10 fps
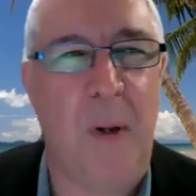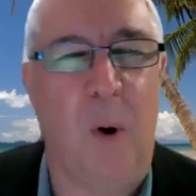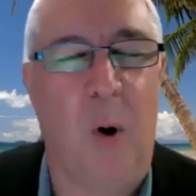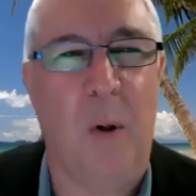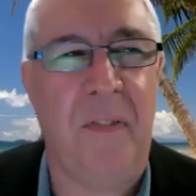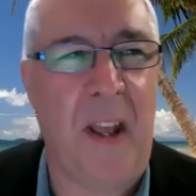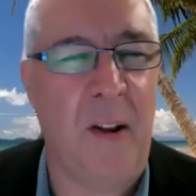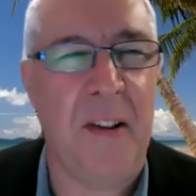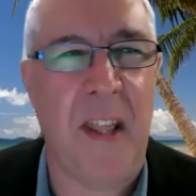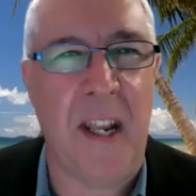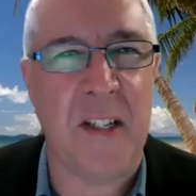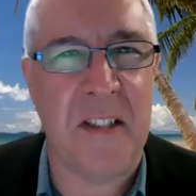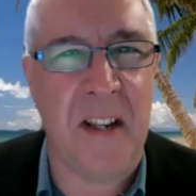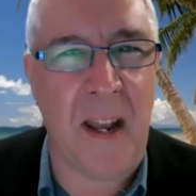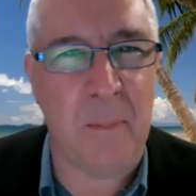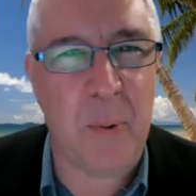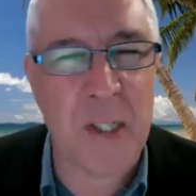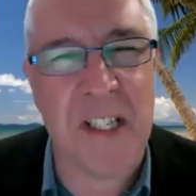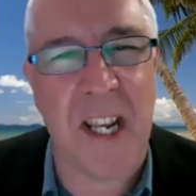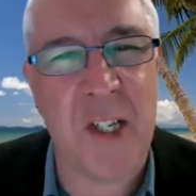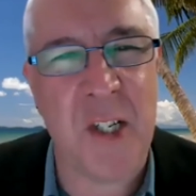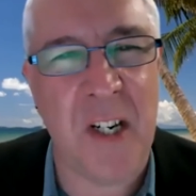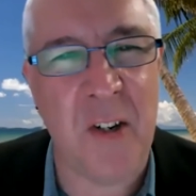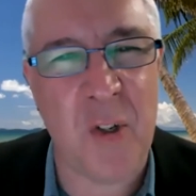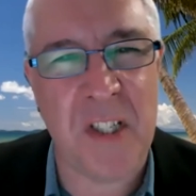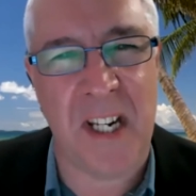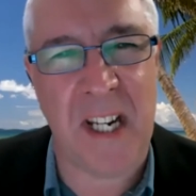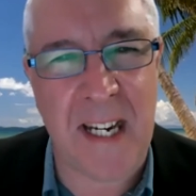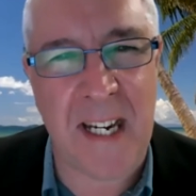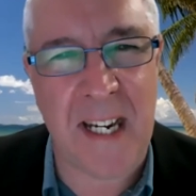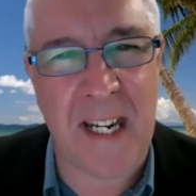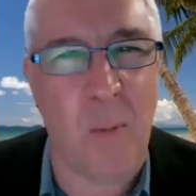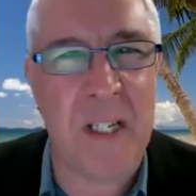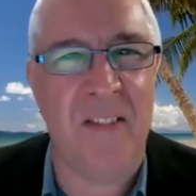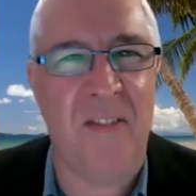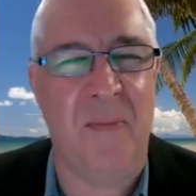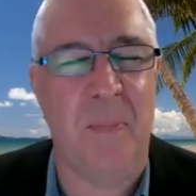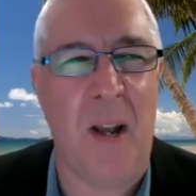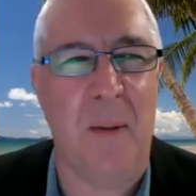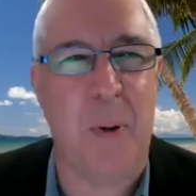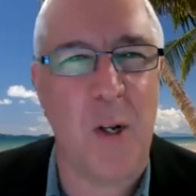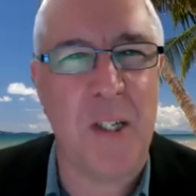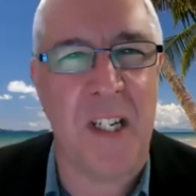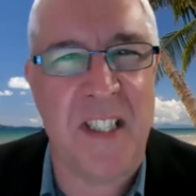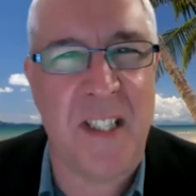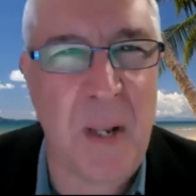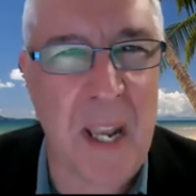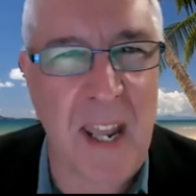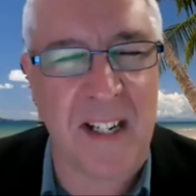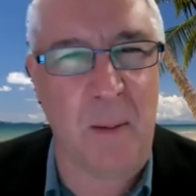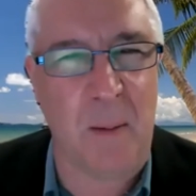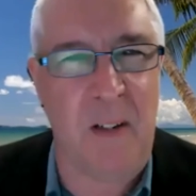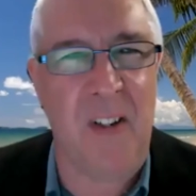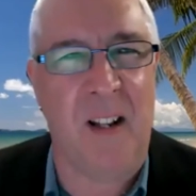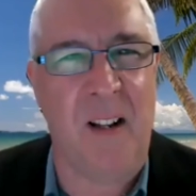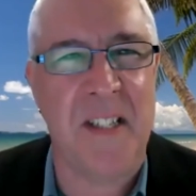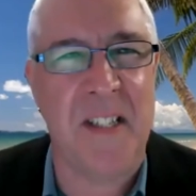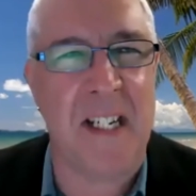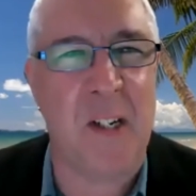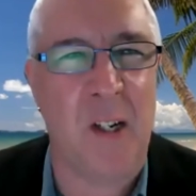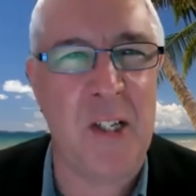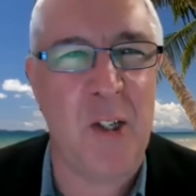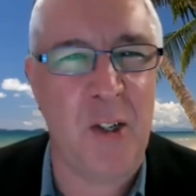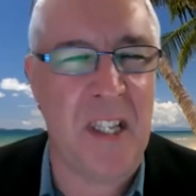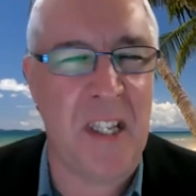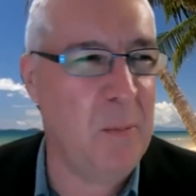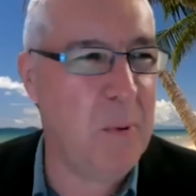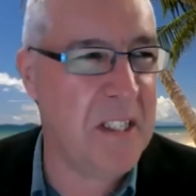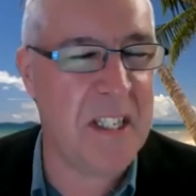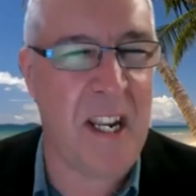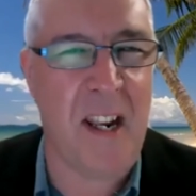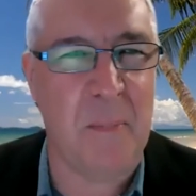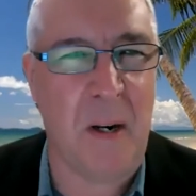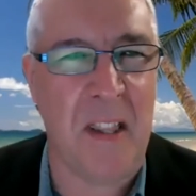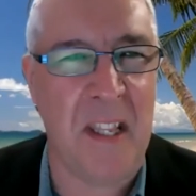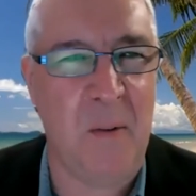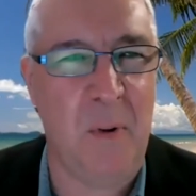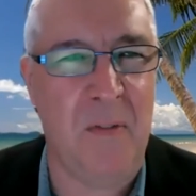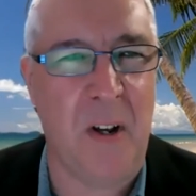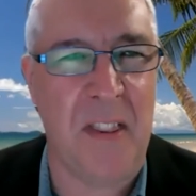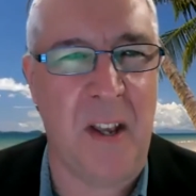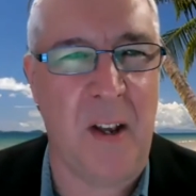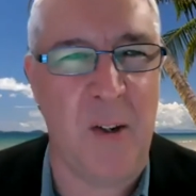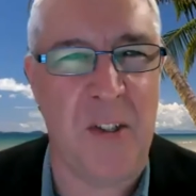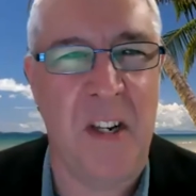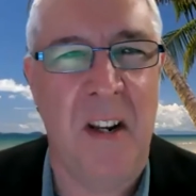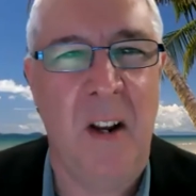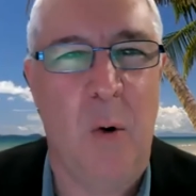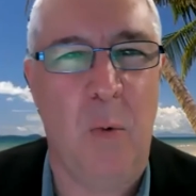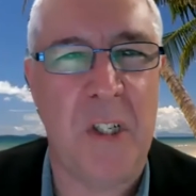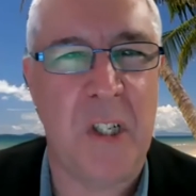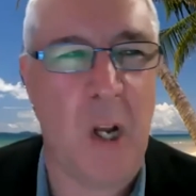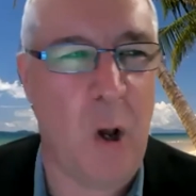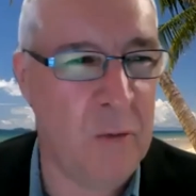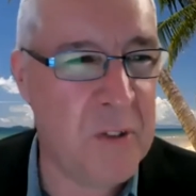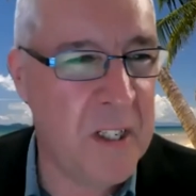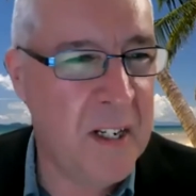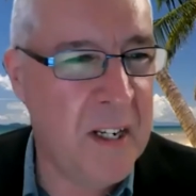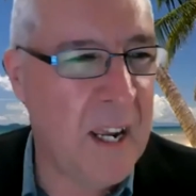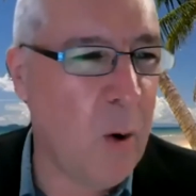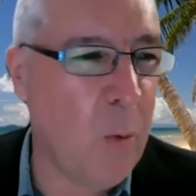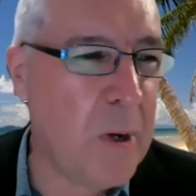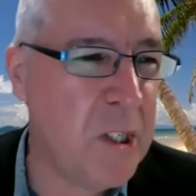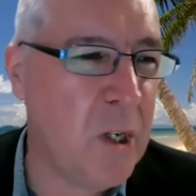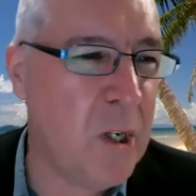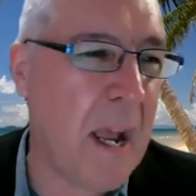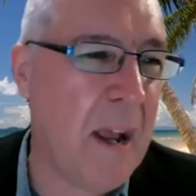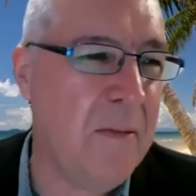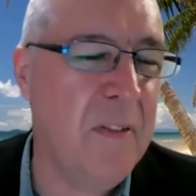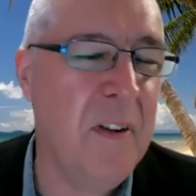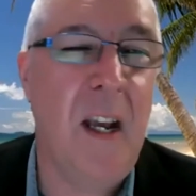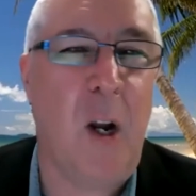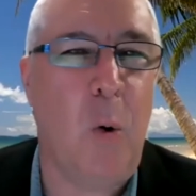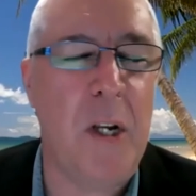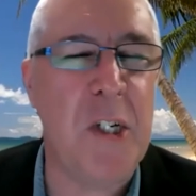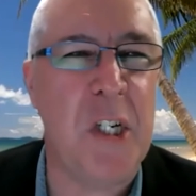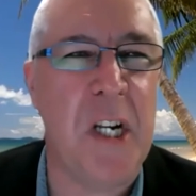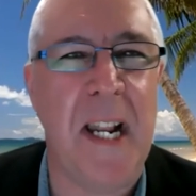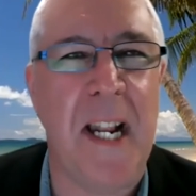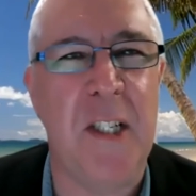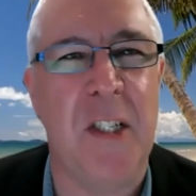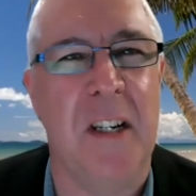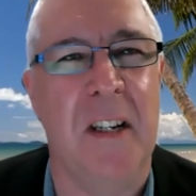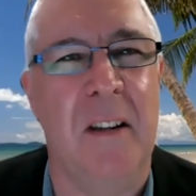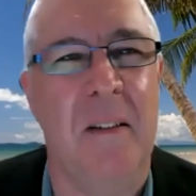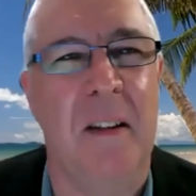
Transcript: all found that uh, presentation interesting and informative. My apologies that we had a couple of little technical issues there with the sound, but I think we've got those resolved. Uh, we do have a question and answer